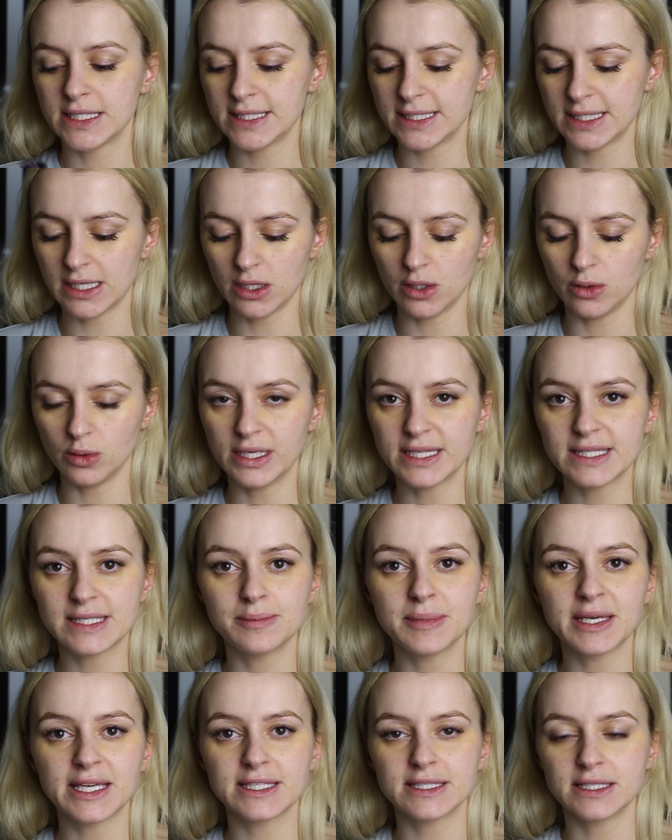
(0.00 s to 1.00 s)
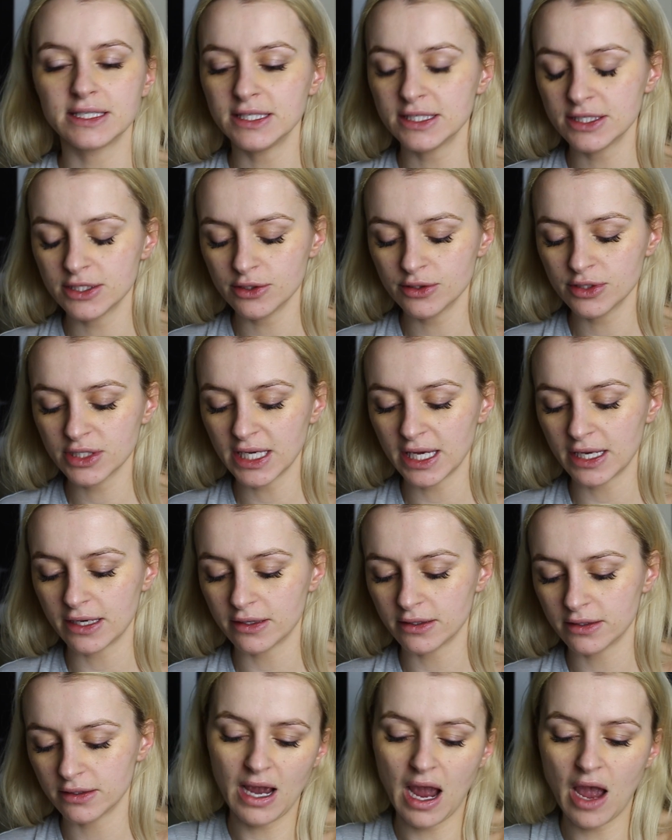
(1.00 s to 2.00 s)
So let's mix these two
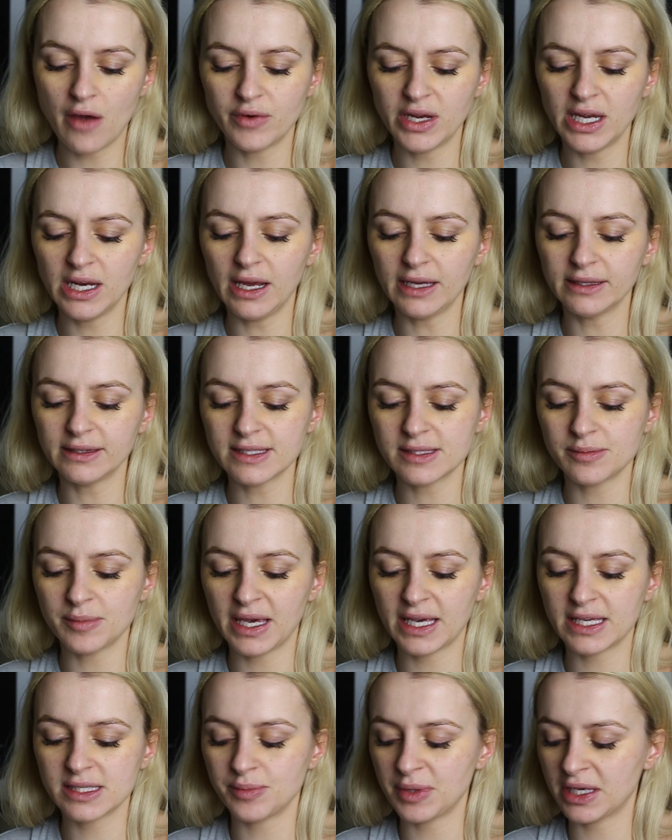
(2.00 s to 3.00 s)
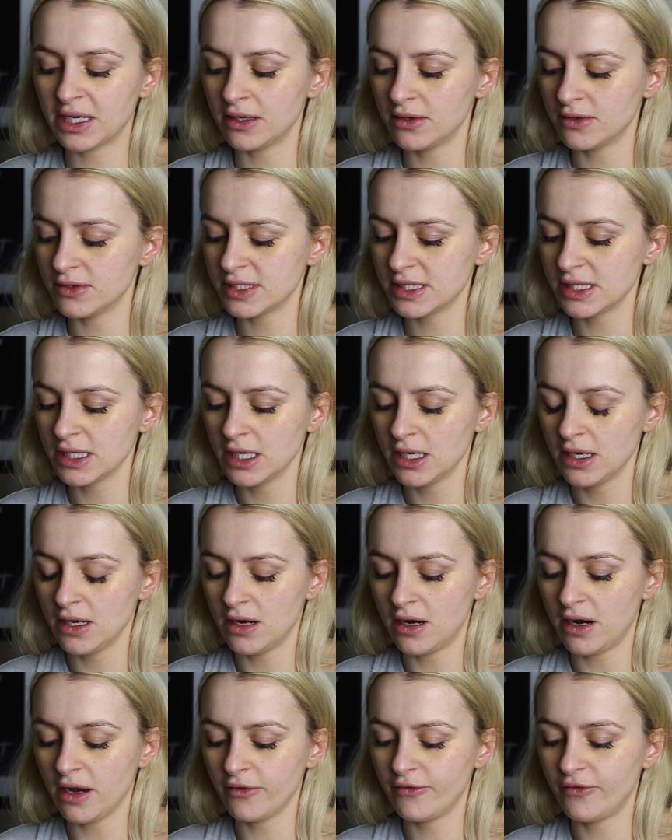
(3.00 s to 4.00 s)
together. I really like this mix because
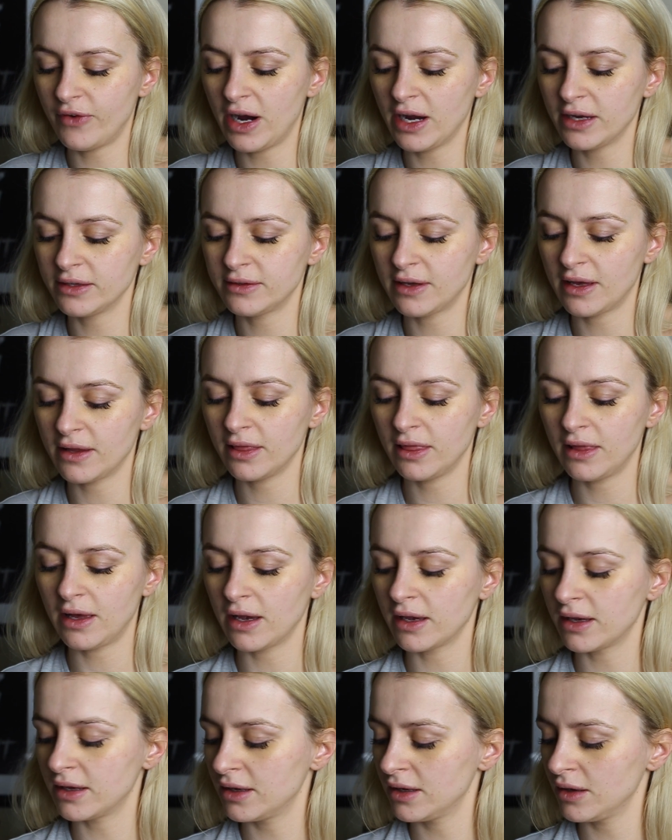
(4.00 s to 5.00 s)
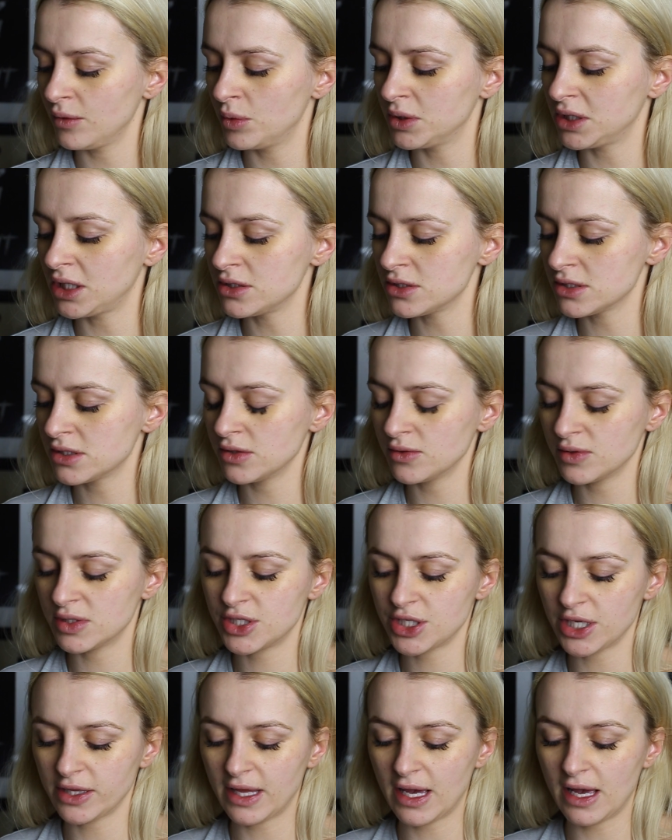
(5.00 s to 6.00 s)
I find that, like, when I just use
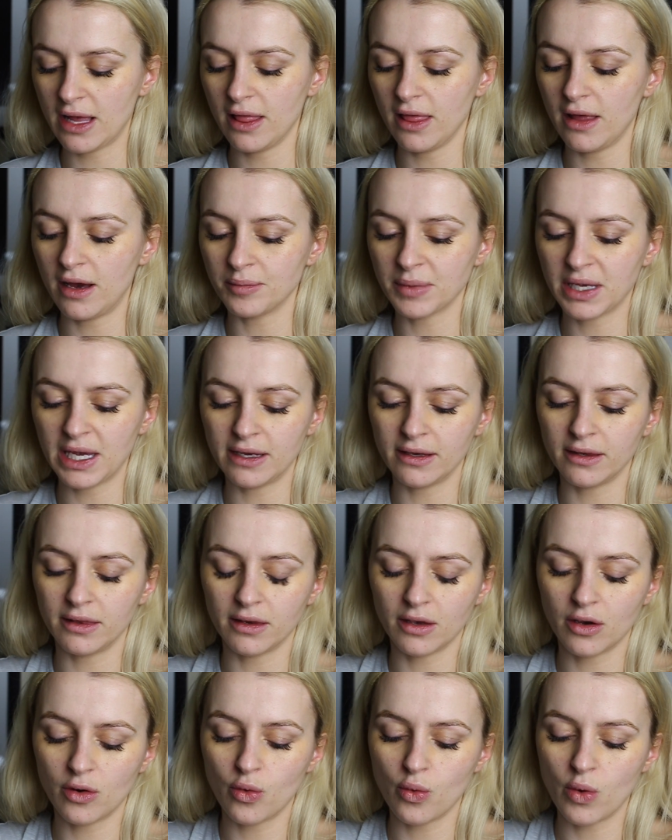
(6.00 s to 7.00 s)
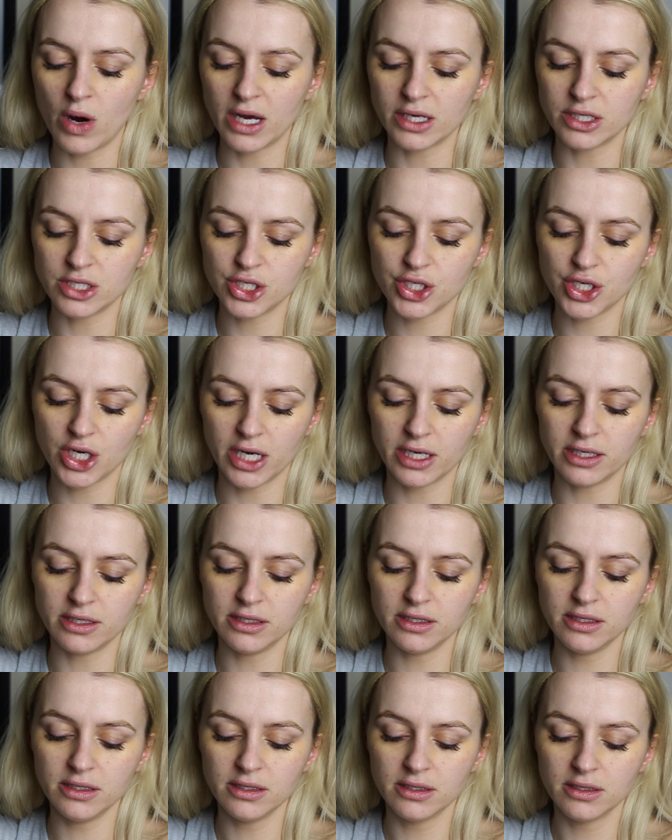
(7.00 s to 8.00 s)
Chanel, I'm getting quite
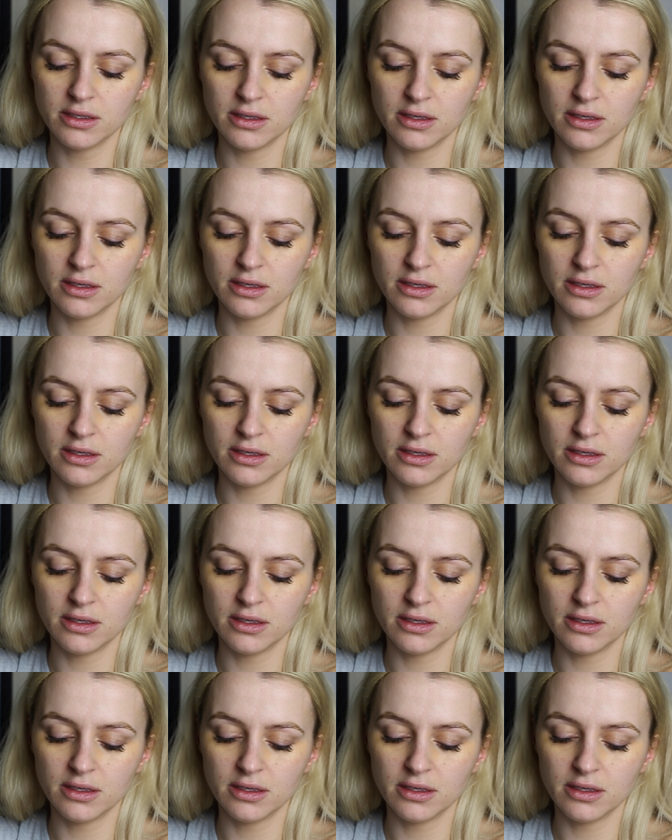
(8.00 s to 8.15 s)
shiny.